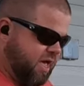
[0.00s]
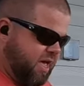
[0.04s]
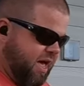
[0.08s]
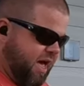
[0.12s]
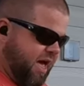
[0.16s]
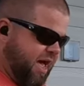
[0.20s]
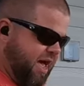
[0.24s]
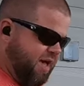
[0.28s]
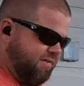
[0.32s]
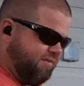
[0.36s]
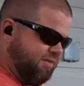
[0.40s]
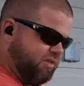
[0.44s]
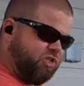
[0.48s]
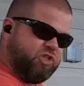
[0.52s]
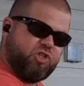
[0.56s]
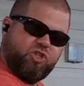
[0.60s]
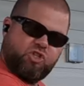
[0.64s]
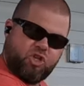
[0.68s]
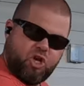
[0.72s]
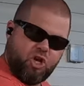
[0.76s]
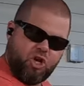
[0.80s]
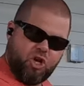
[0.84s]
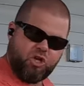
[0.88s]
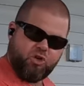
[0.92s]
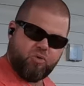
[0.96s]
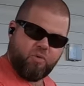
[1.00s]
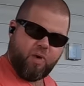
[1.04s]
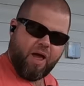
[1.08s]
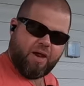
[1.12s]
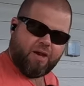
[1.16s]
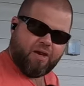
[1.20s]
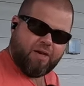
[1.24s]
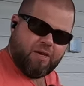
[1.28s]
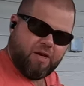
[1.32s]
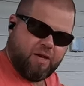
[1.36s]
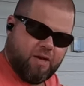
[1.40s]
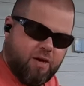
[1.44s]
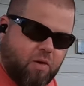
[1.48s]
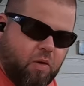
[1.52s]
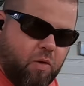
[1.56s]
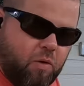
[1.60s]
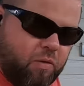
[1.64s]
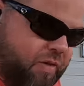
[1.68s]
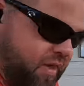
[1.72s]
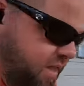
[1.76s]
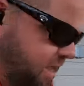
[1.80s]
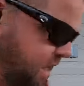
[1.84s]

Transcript: I have a stud right in here on